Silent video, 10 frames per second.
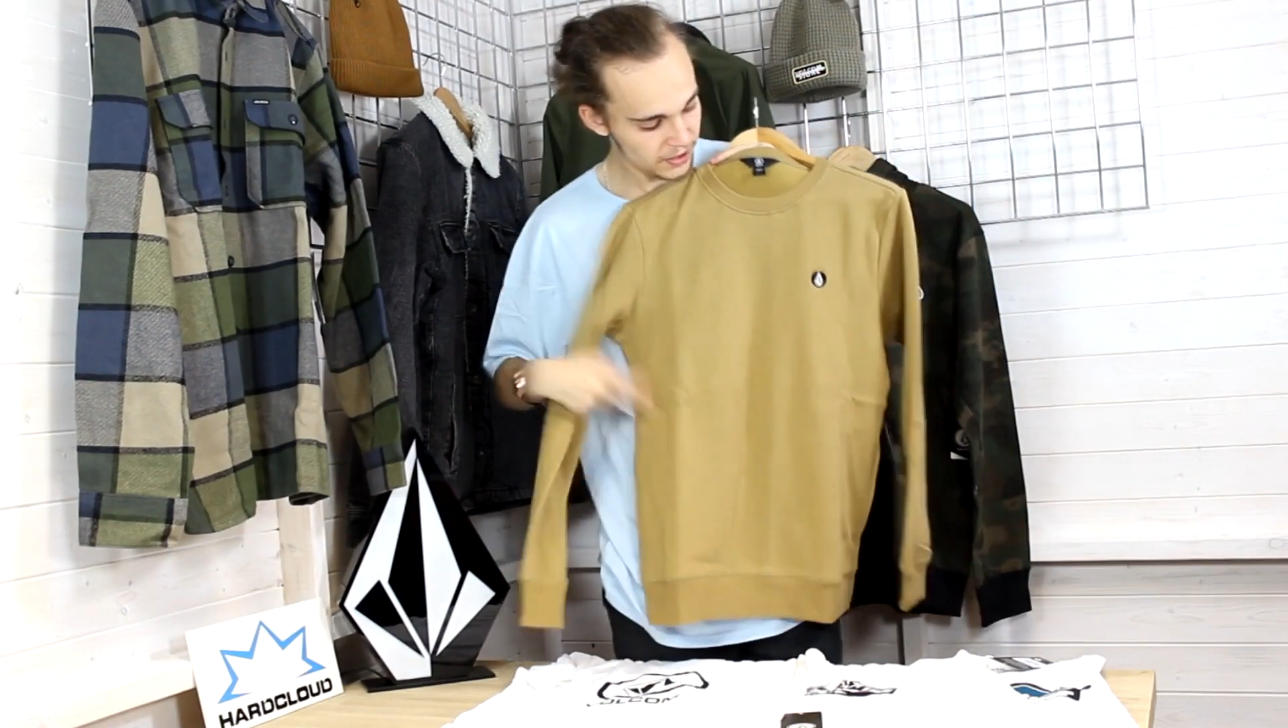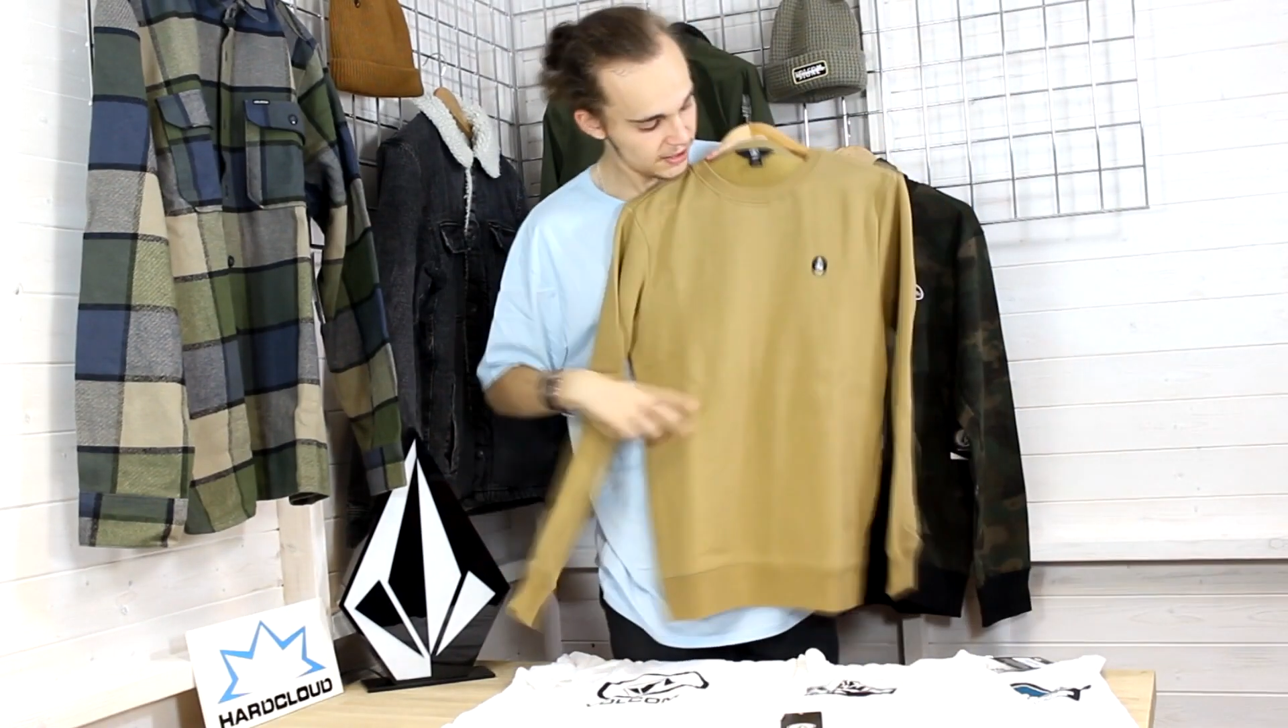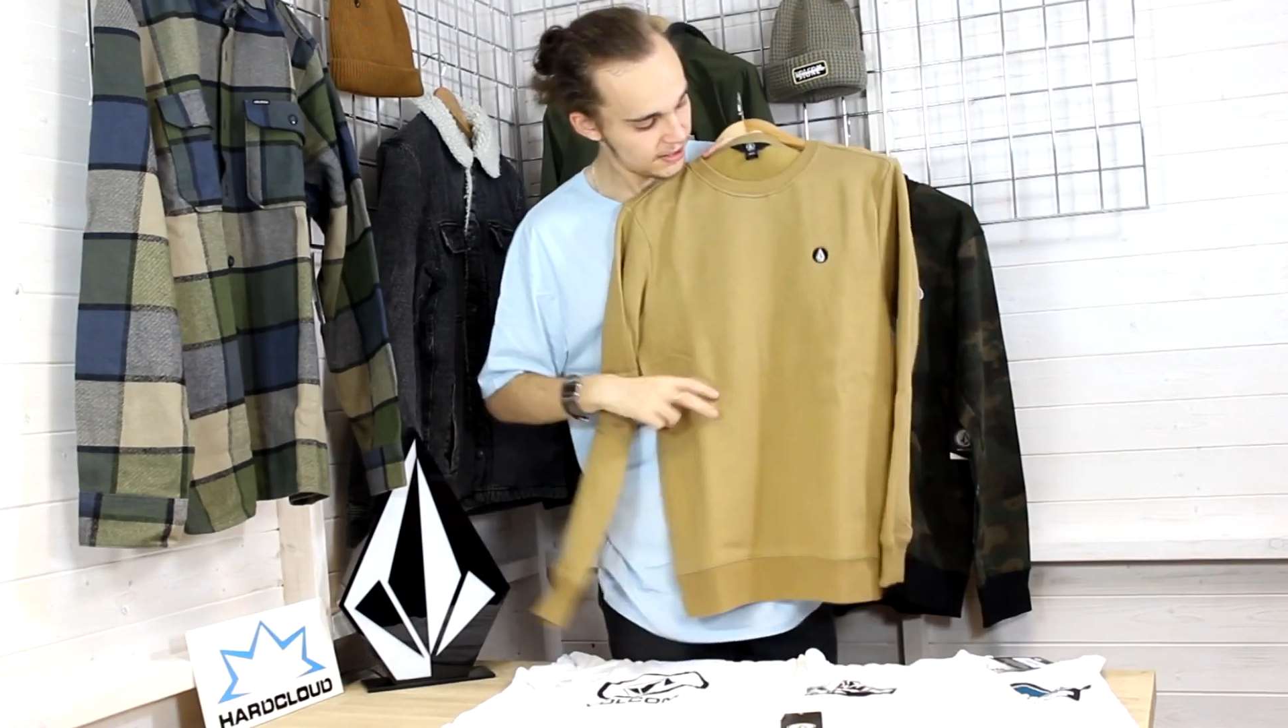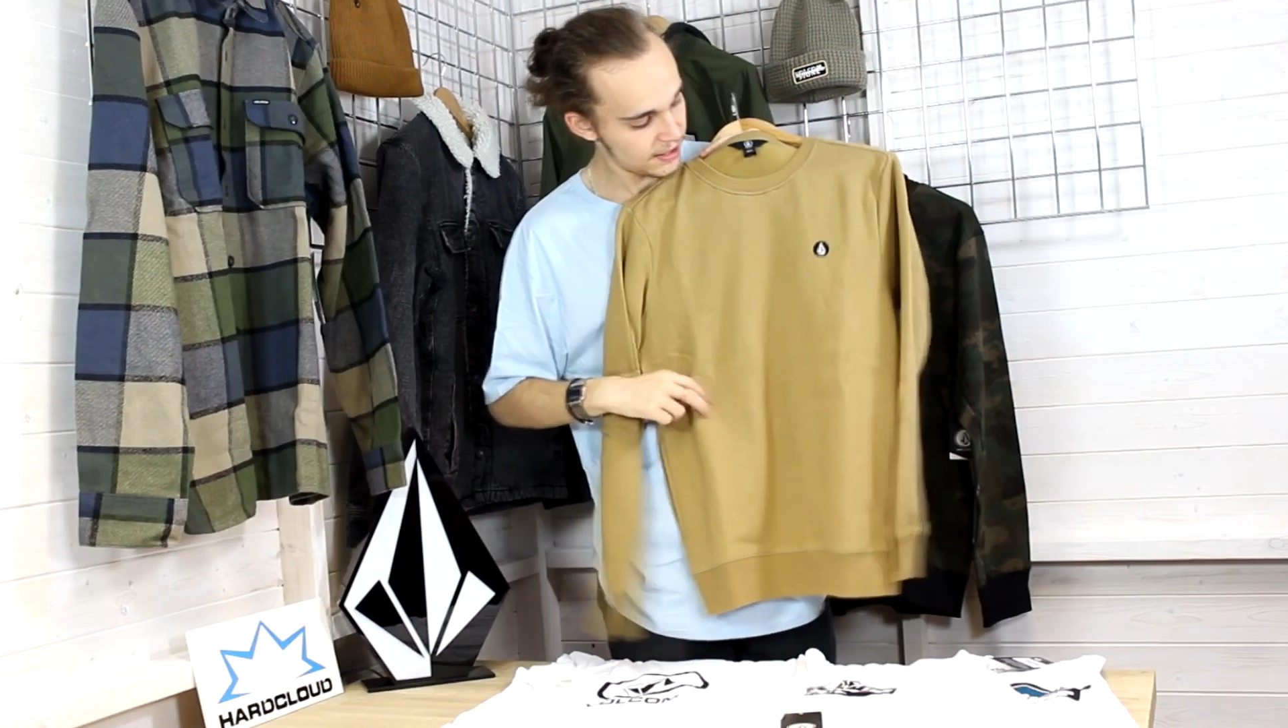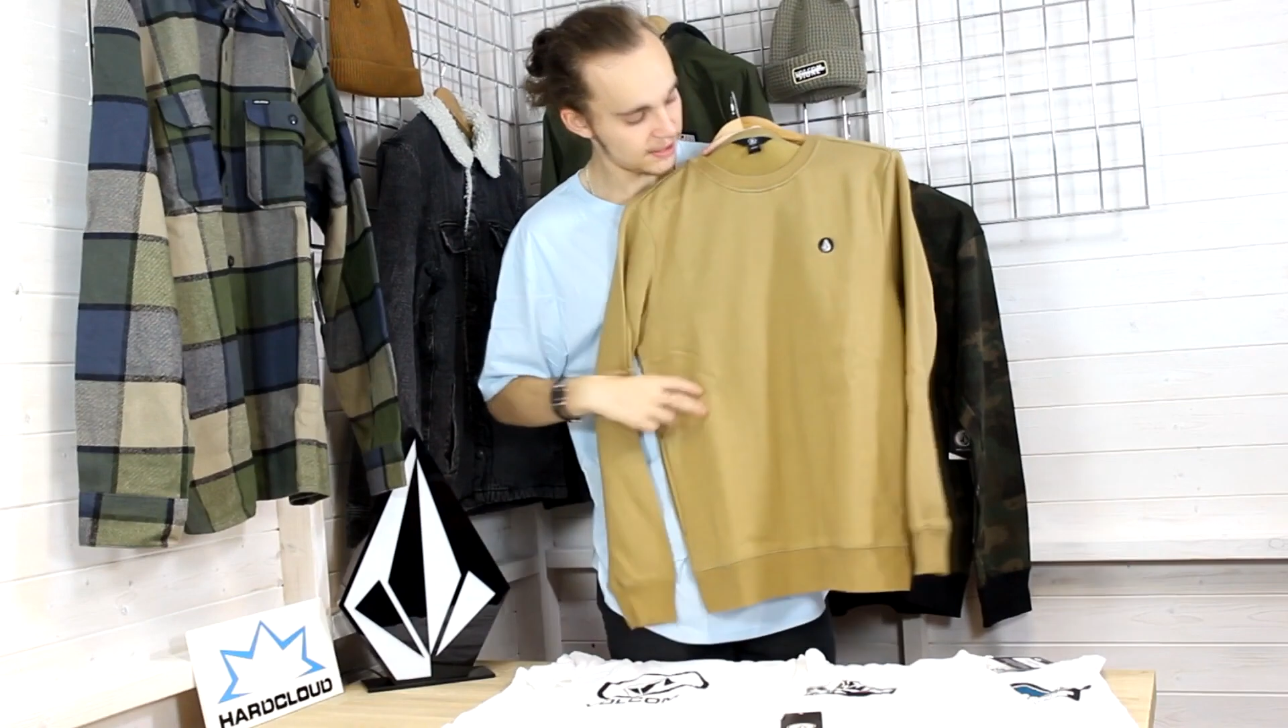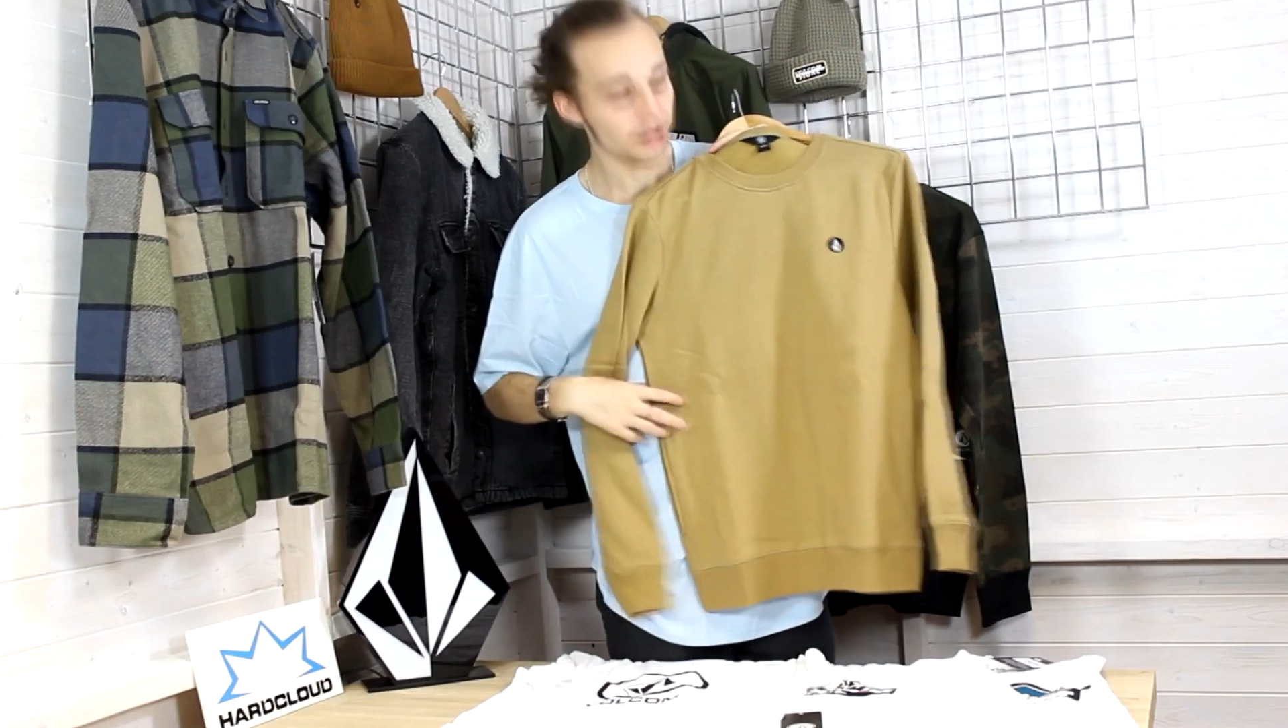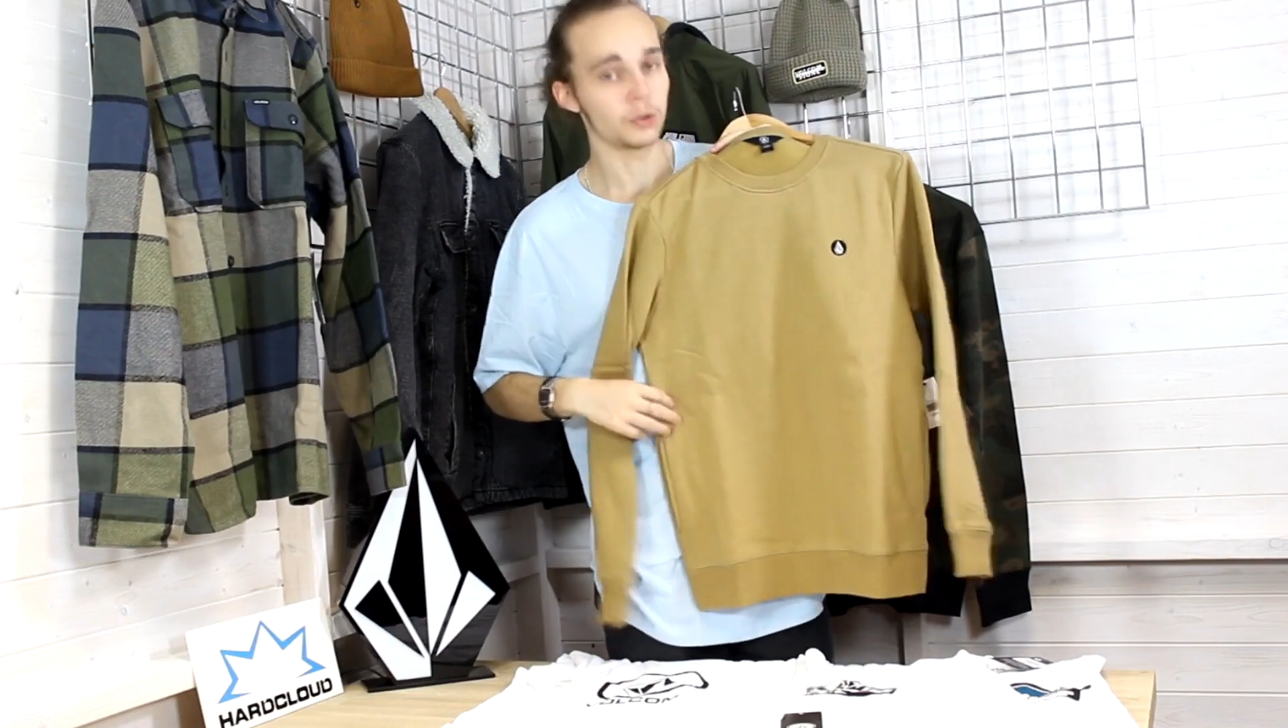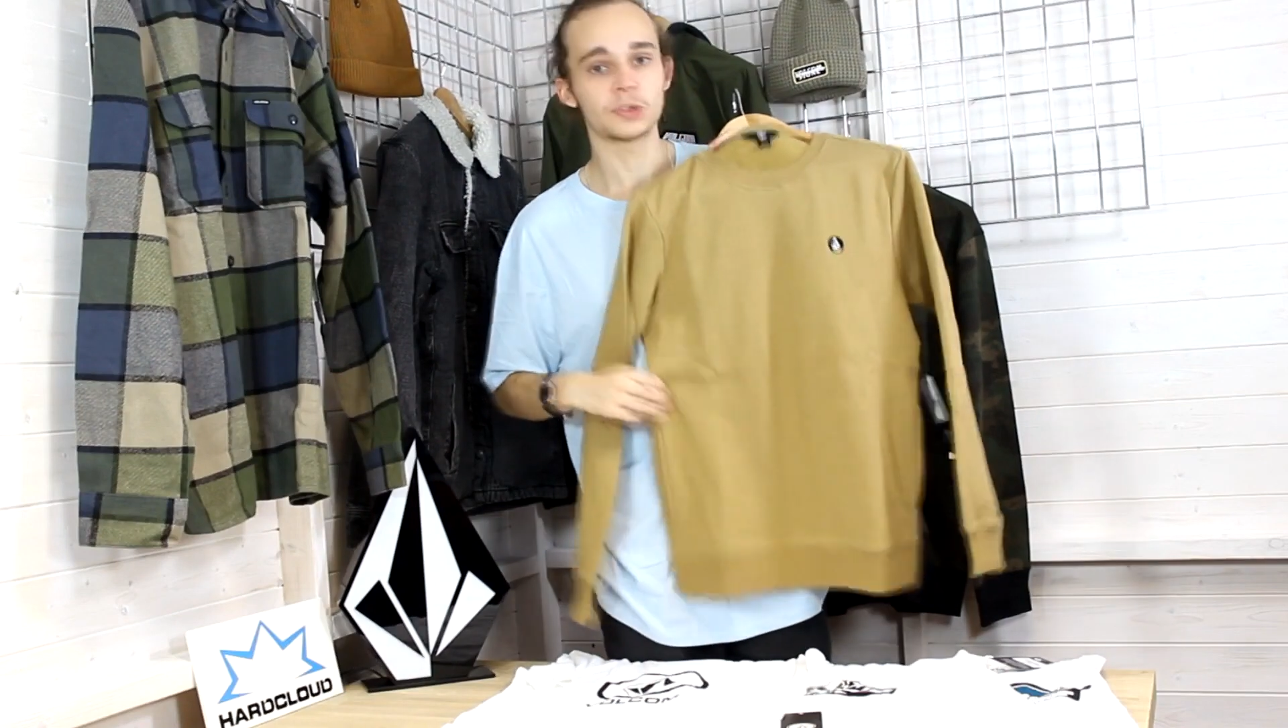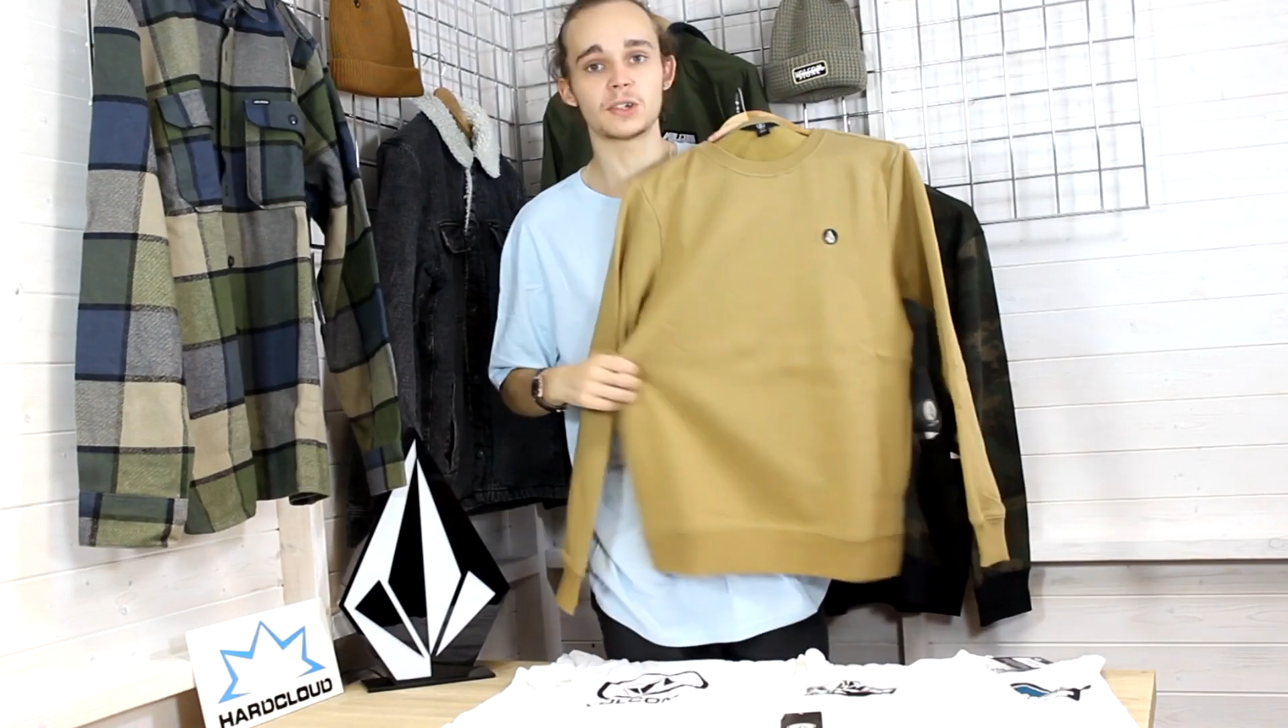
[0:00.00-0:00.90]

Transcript: This is the single